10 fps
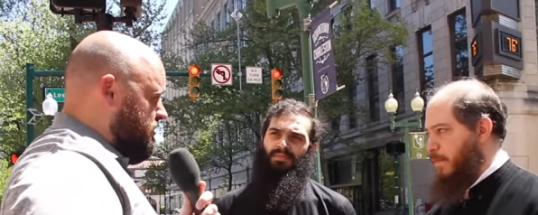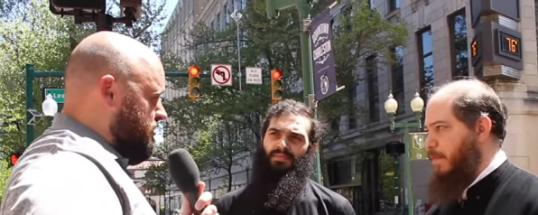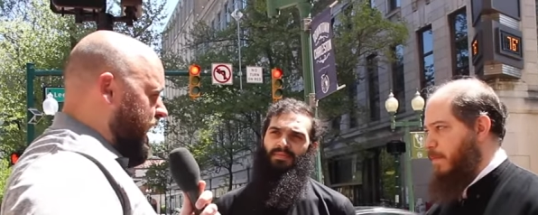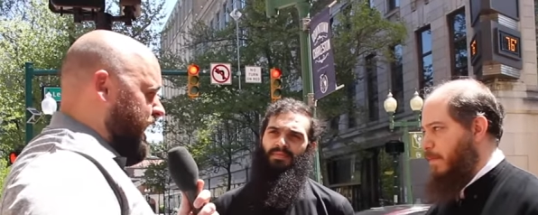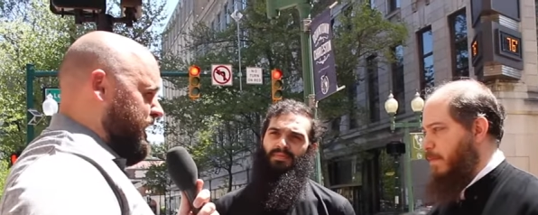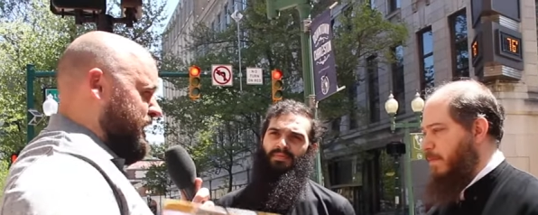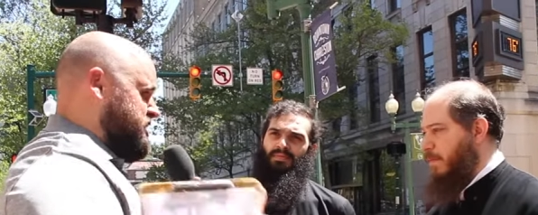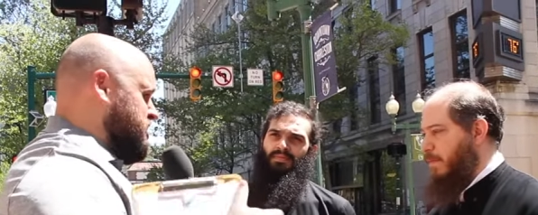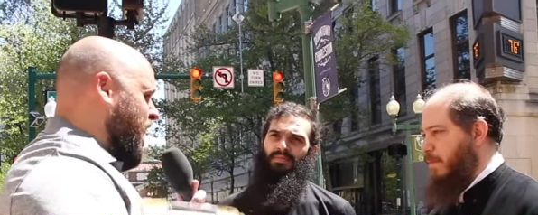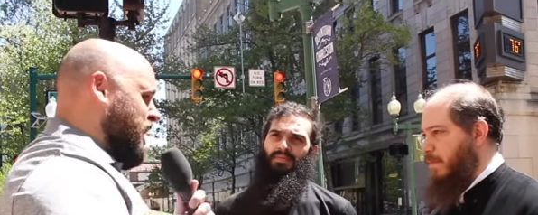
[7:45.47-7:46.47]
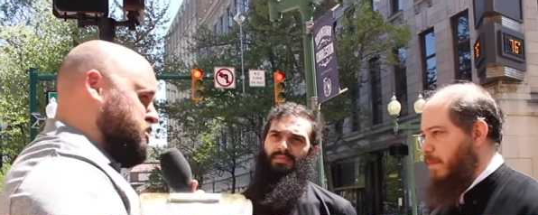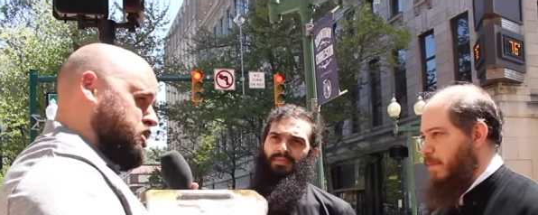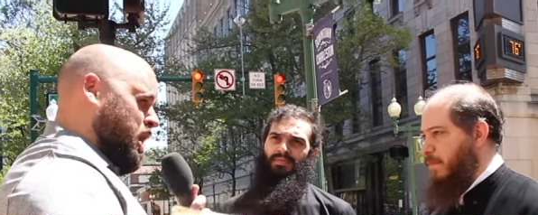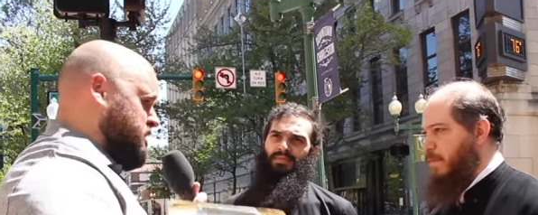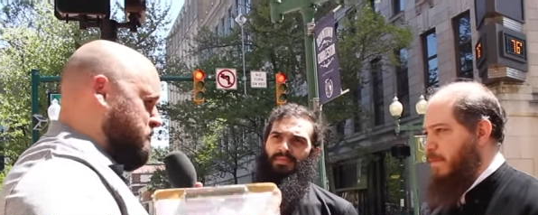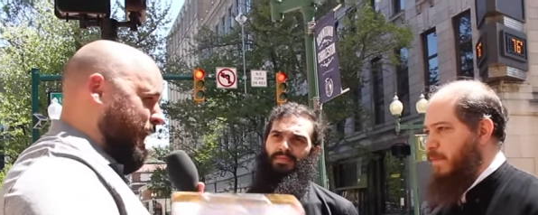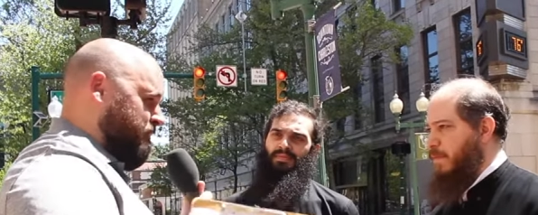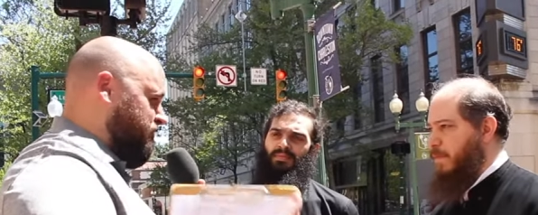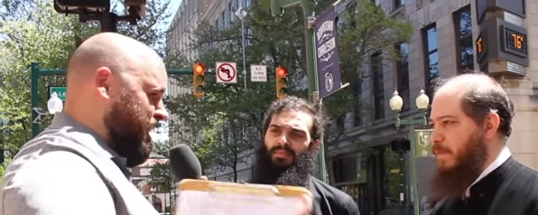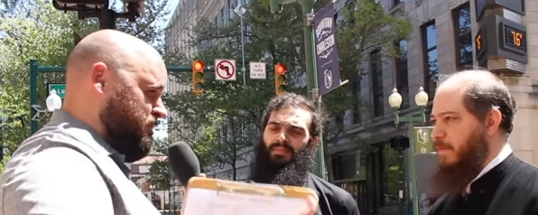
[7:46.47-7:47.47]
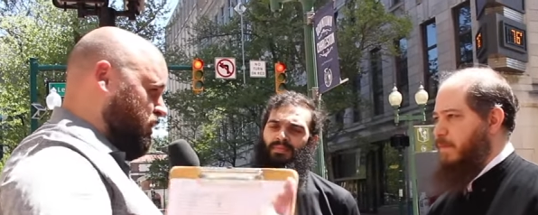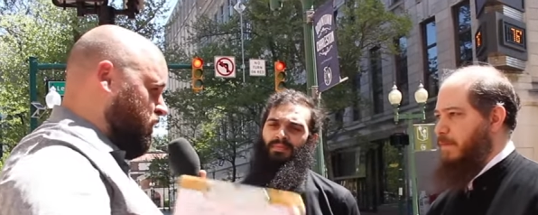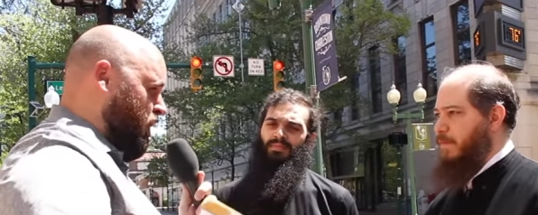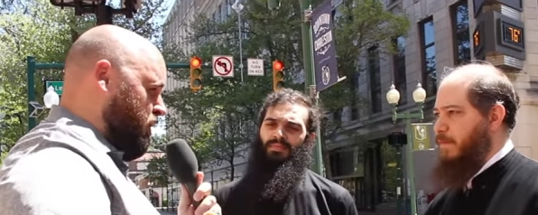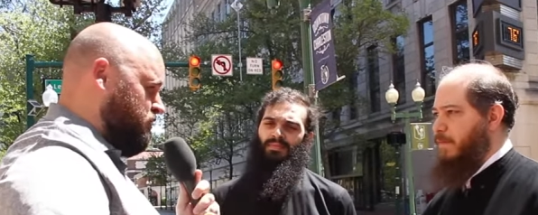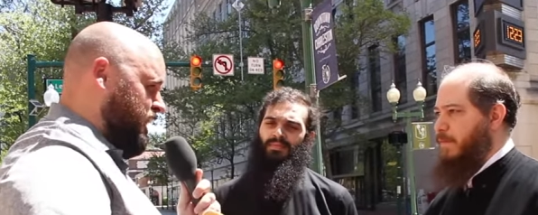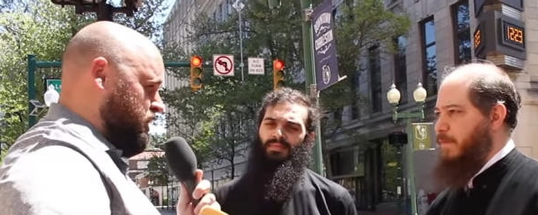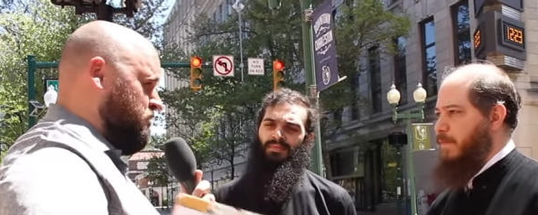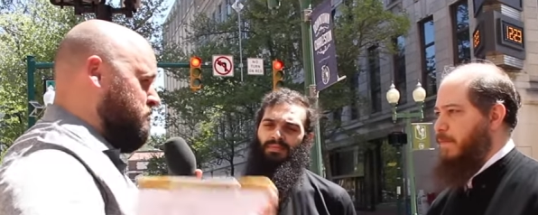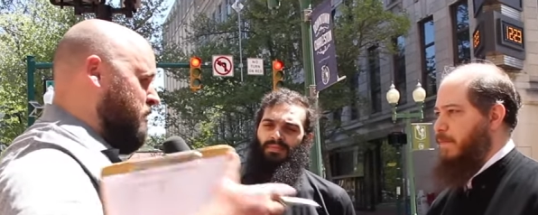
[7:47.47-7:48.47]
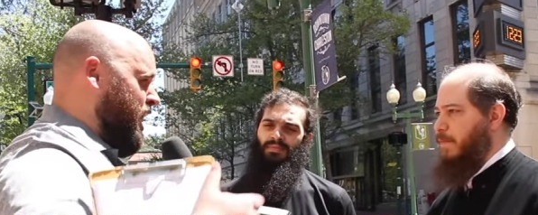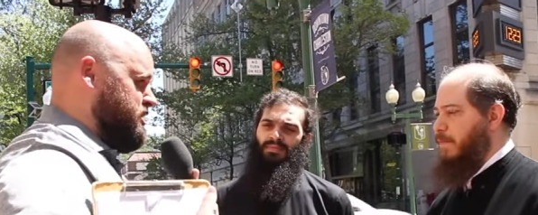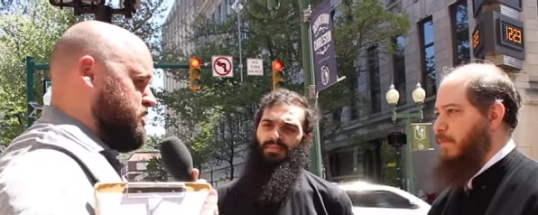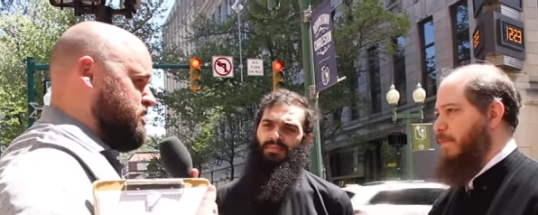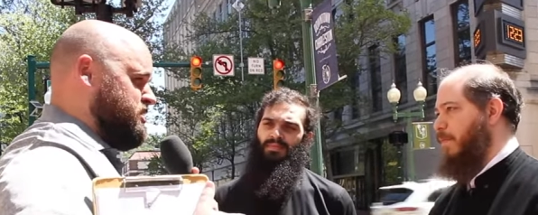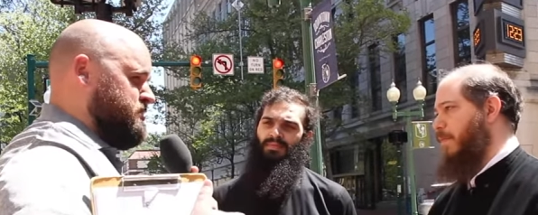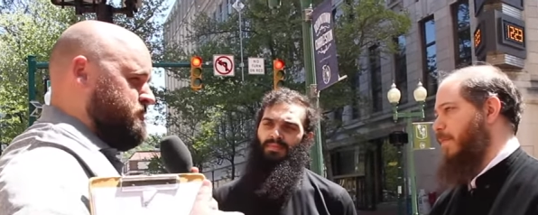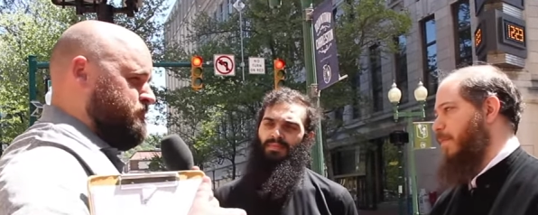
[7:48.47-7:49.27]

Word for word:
Speaker 1: That it's not just by faith alone, that you must